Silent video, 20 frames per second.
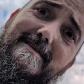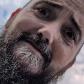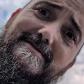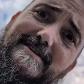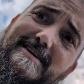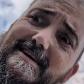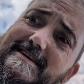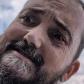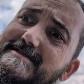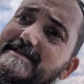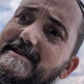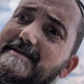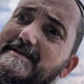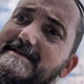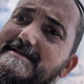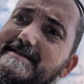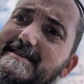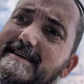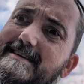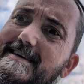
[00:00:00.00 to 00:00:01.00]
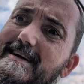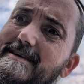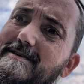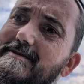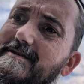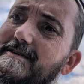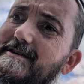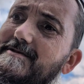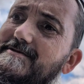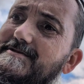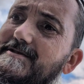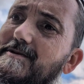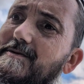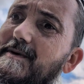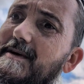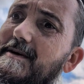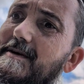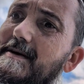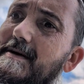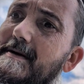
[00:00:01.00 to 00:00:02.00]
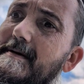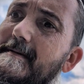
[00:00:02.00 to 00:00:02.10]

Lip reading: those kids noticed that they don't go so well.